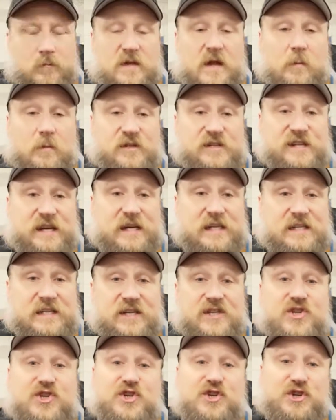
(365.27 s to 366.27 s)
Number 6 is
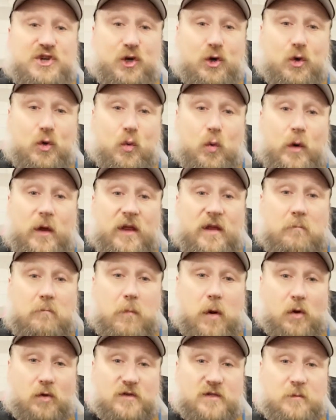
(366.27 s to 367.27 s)
shoot with
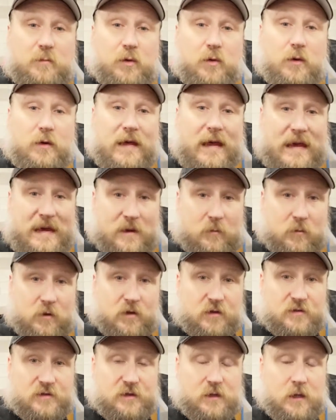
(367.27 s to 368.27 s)
multiple
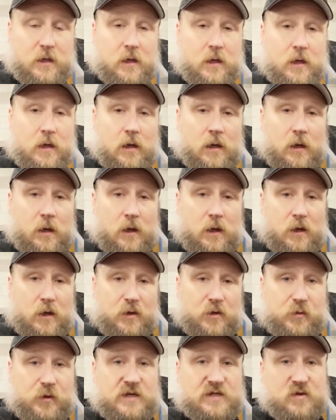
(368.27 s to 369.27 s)
cameras.
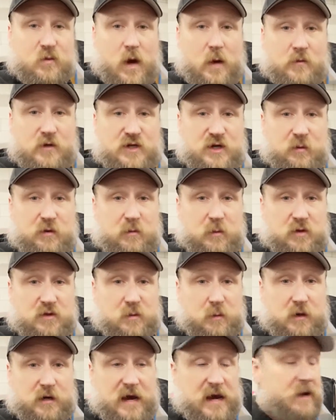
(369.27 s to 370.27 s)
The reason why we shoot with
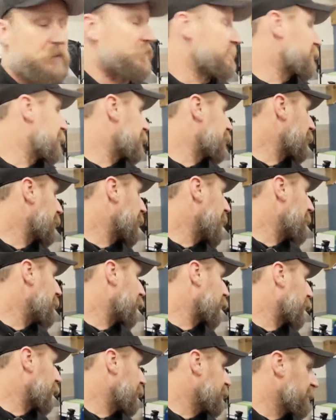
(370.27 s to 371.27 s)
multiple cameras is a
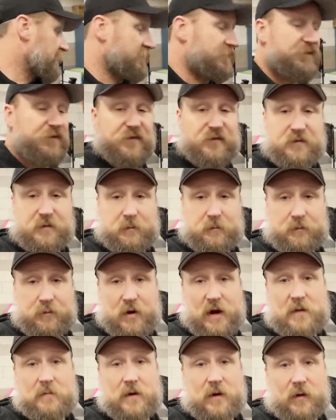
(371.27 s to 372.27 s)
couple reasons. The
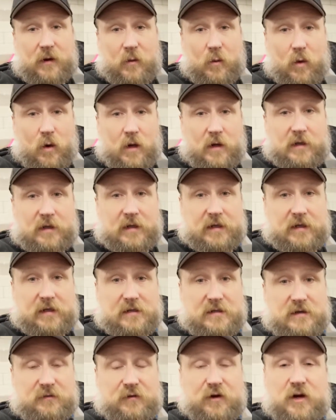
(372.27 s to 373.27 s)
primary one
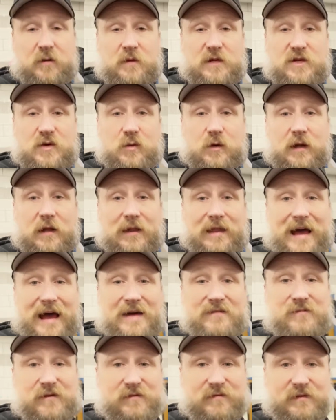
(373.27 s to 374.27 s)
is if you're going to be doing a
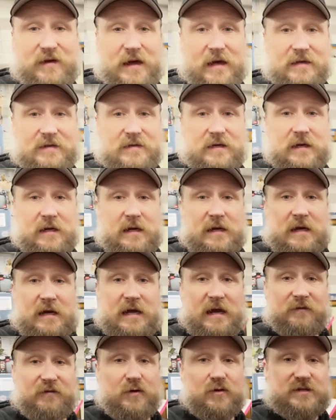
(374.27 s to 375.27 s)
live event,
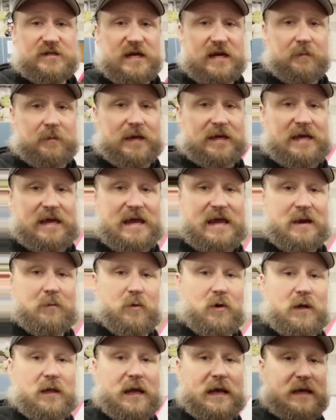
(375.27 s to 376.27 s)
if you set up a
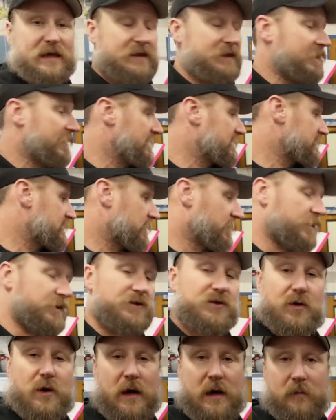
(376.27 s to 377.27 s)
camera like this on a
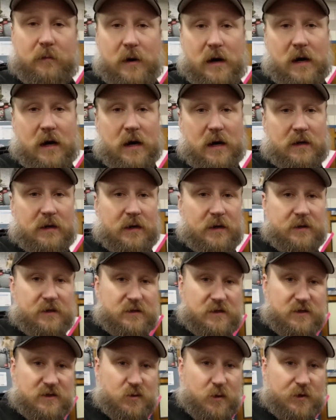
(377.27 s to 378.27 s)
tripod and
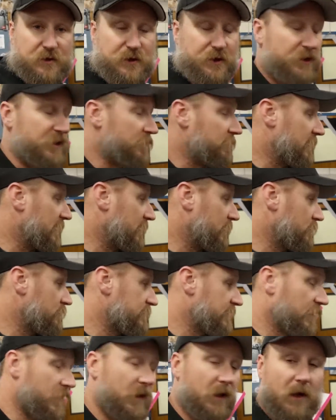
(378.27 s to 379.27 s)
this is what you're going to be
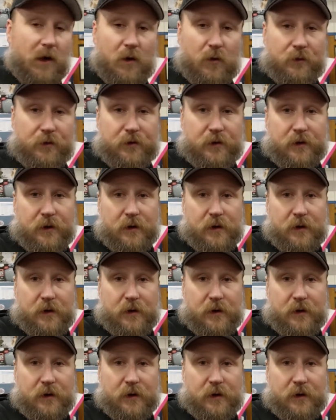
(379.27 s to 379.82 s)
using alone